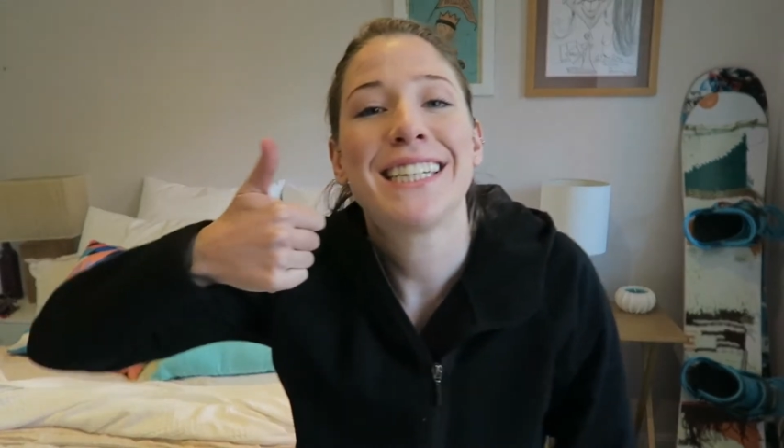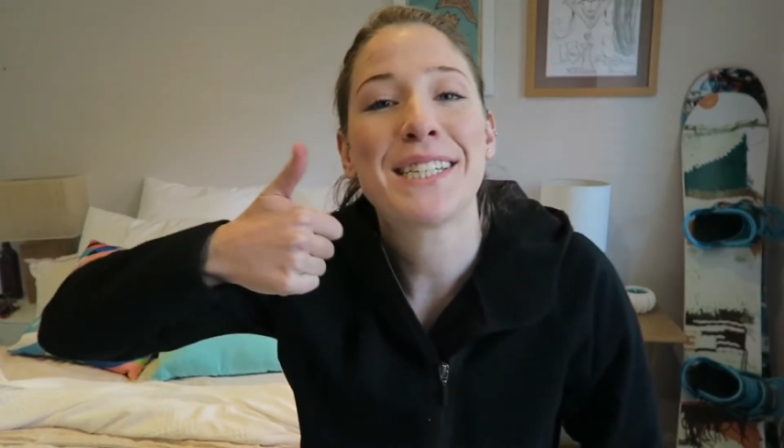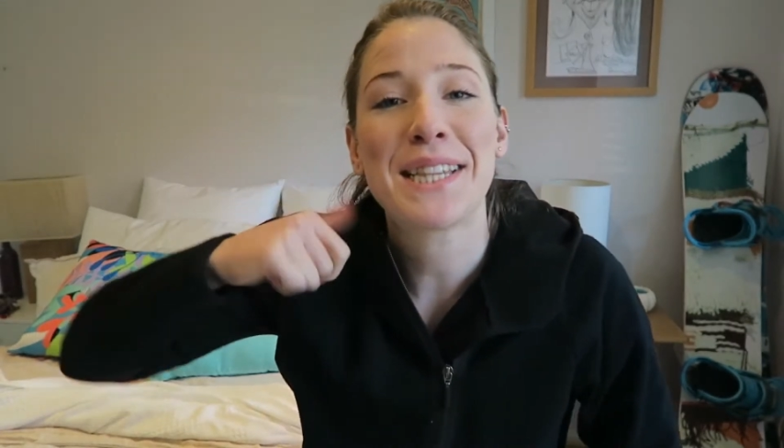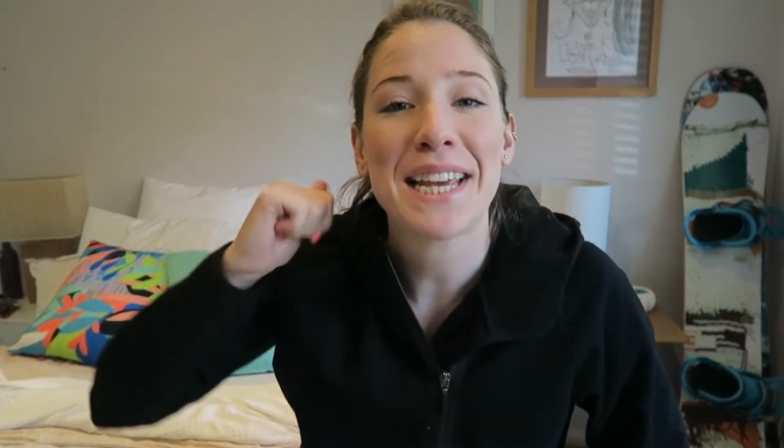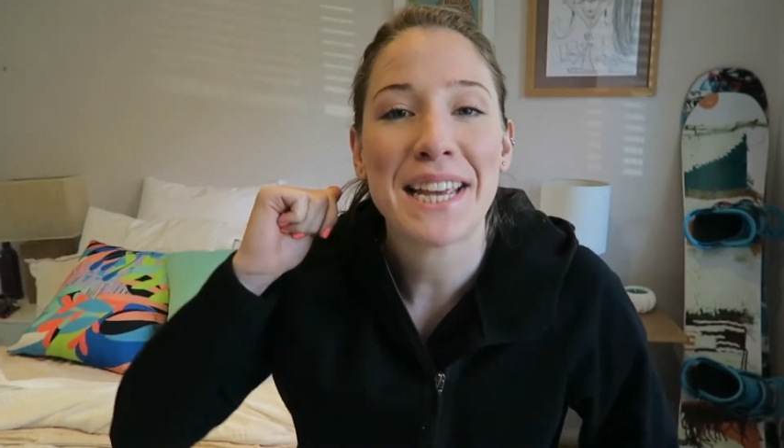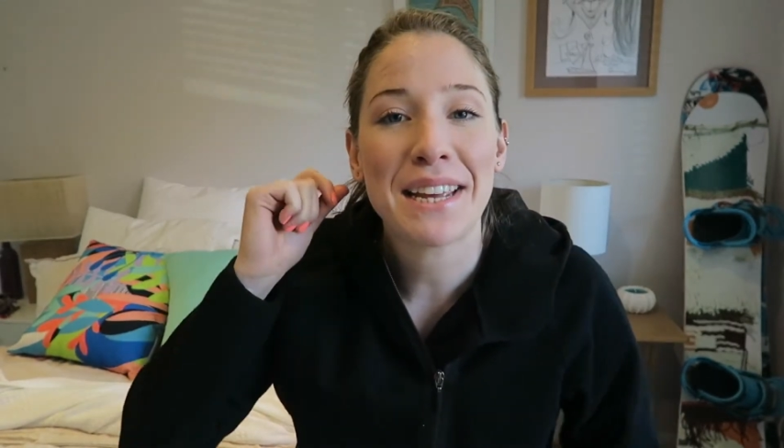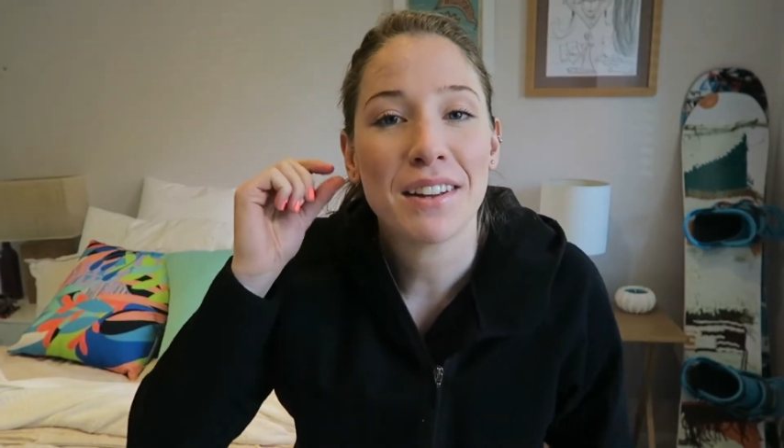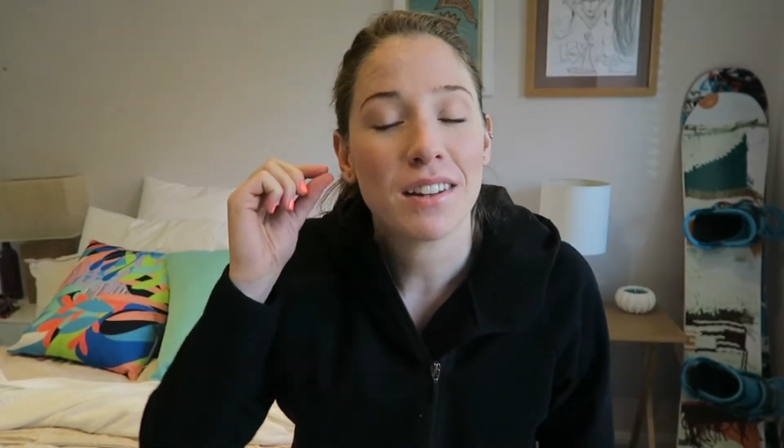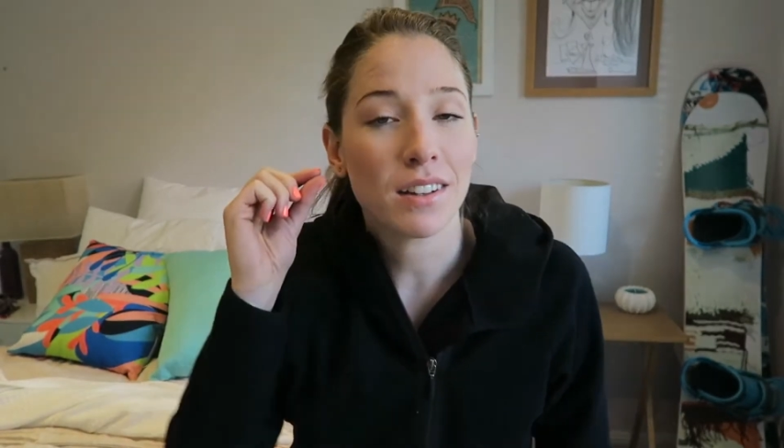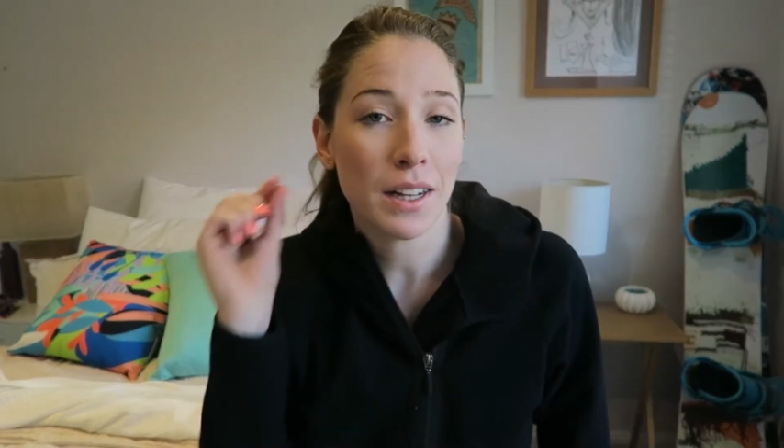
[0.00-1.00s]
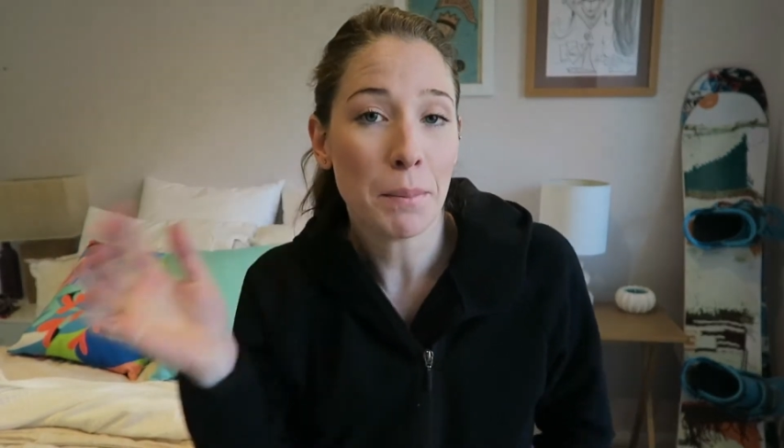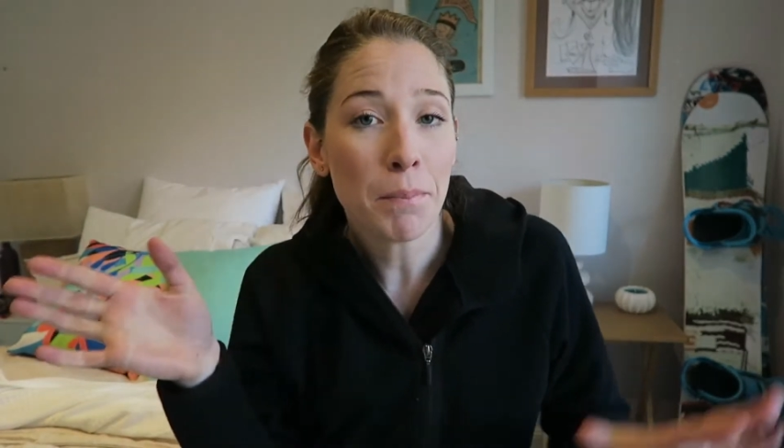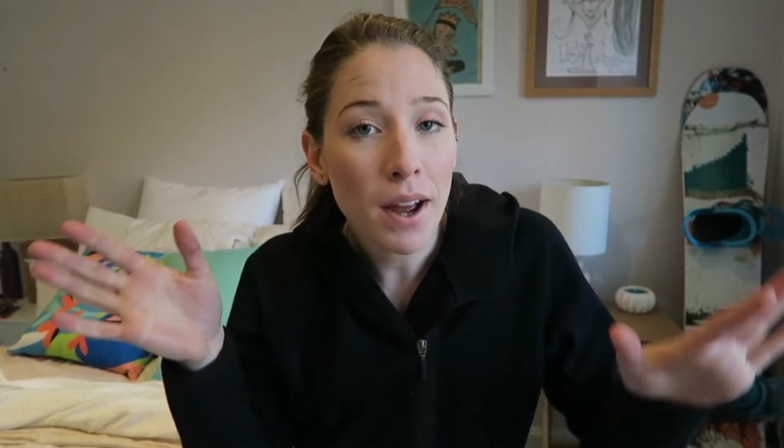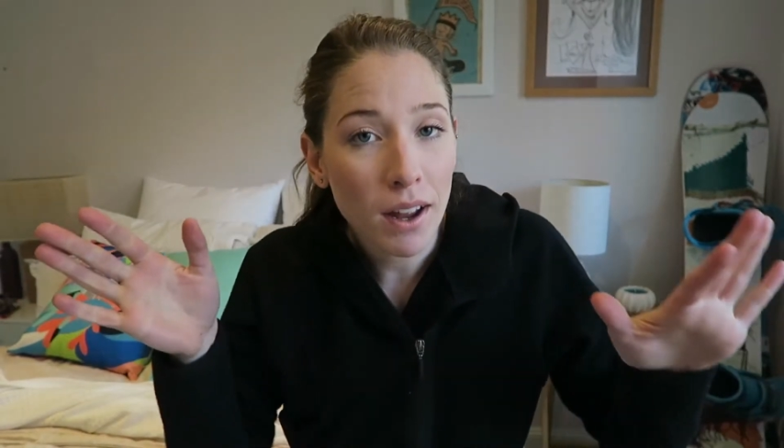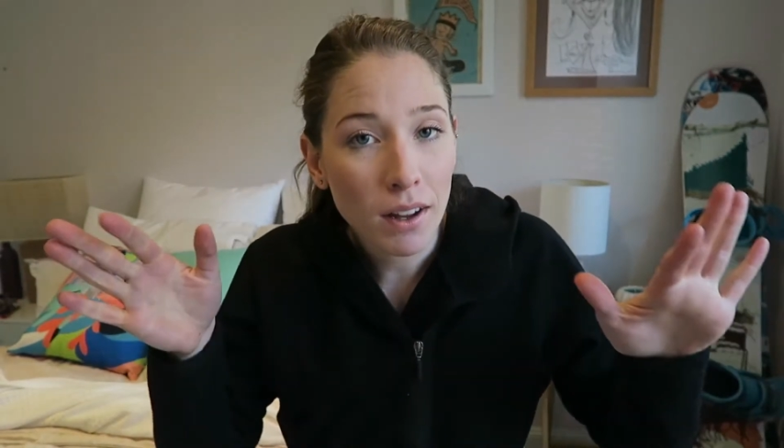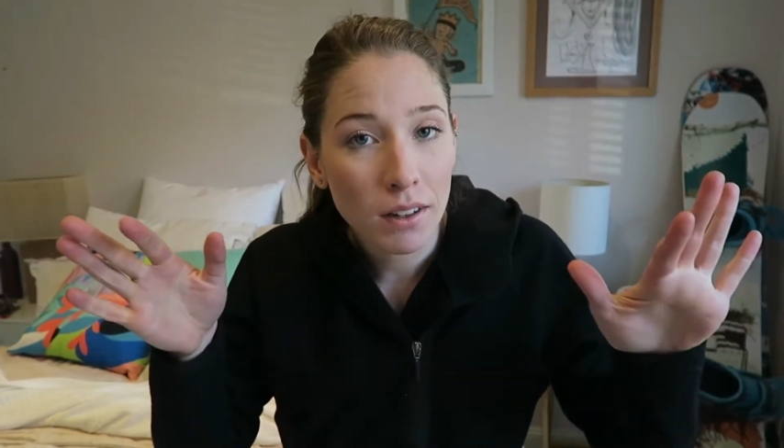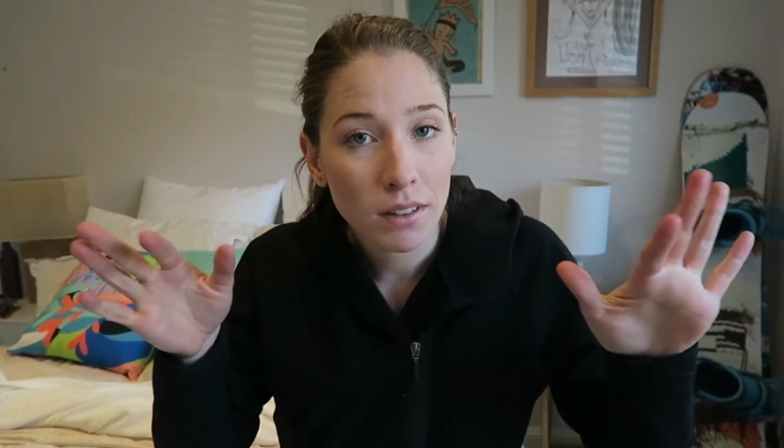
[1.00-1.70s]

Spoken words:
is the limber